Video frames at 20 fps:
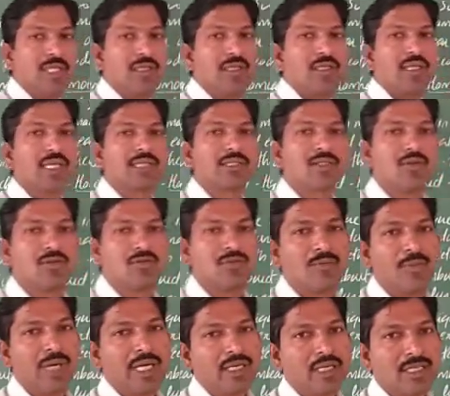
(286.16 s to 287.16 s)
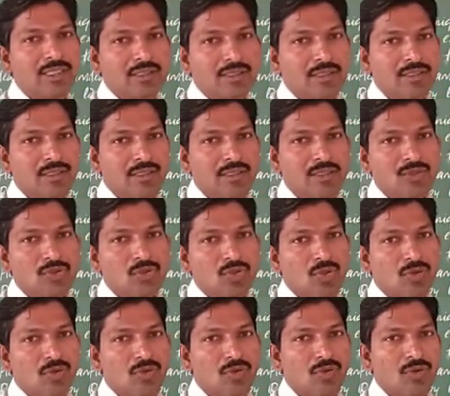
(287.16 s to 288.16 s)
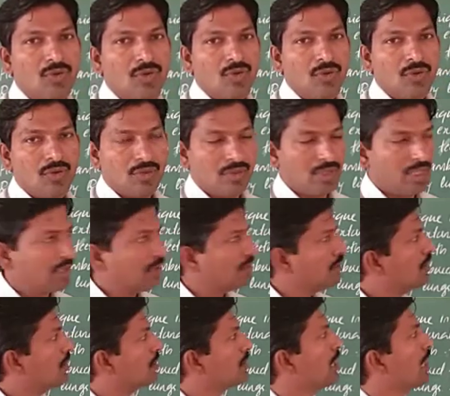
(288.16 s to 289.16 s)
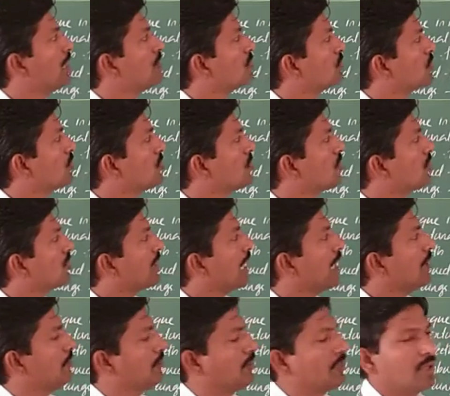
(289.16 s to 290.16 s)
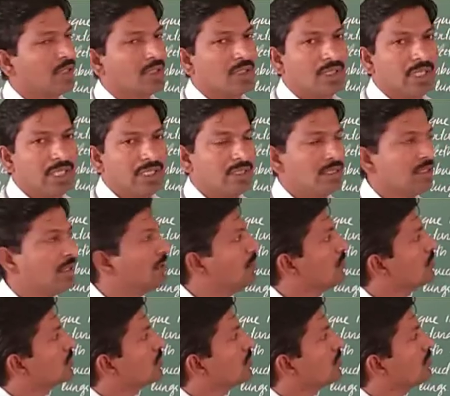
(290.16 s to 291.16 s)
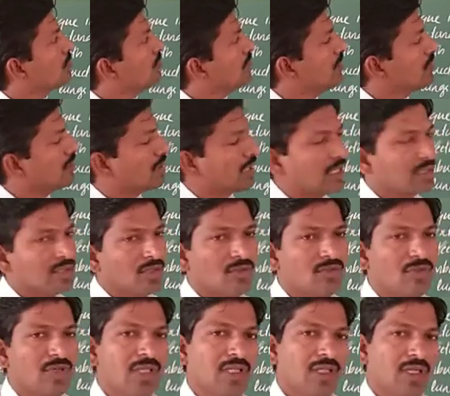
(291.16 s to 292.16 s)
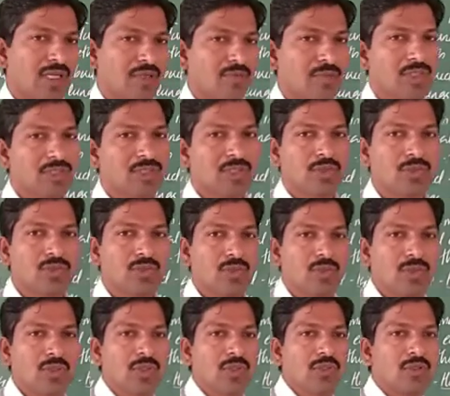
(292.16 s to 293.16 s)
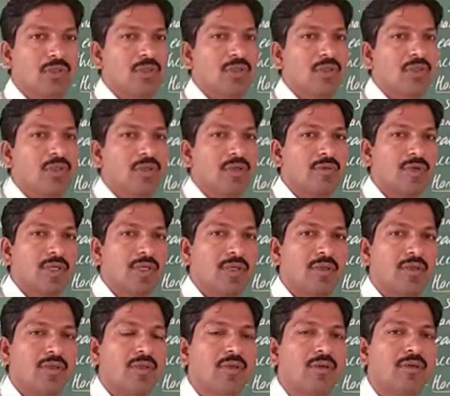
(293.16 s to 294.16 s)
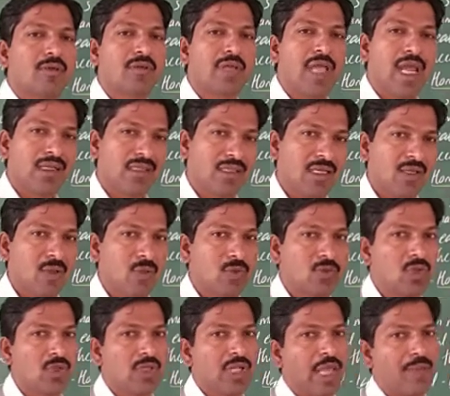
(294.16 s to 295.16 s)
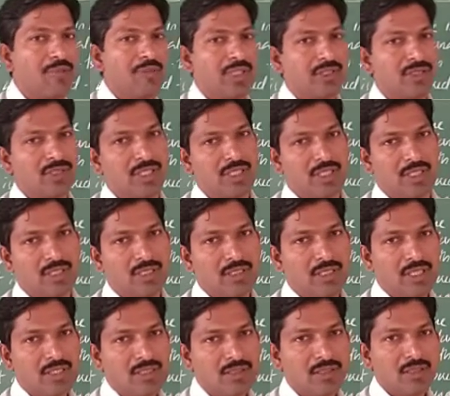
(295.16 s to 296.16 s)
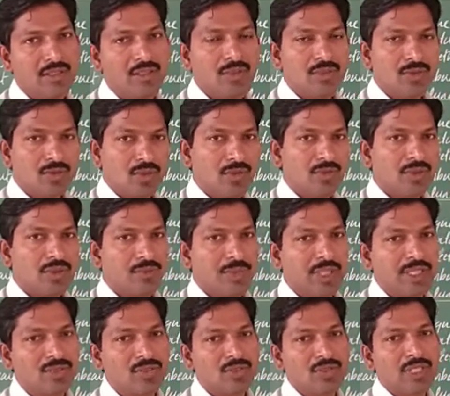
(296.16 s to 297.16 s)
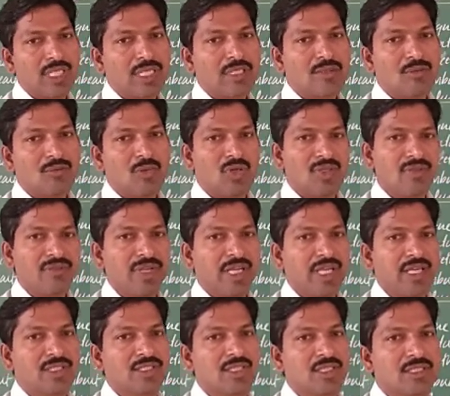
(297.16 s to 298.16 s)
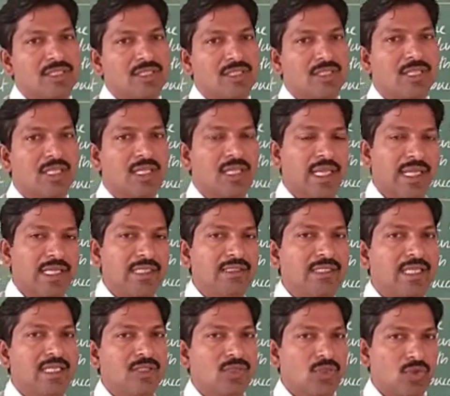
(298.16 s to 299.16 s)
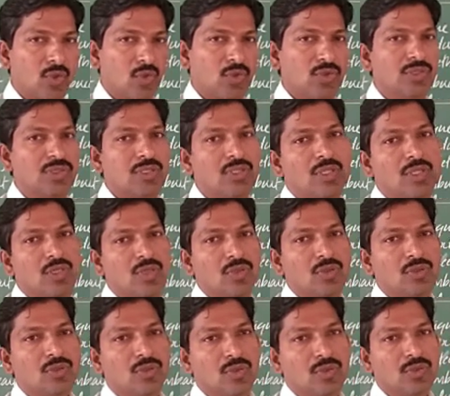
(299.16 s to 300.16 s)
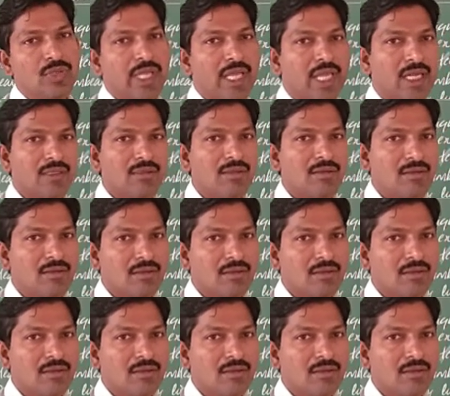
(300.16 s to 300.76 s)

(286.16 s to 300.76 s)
in case of monkeys. So, that helps to climb, right. So, even in case of other animals also, even cat can also climb the tree, right. So, it depends on that modifications in the legs and toes. So, they can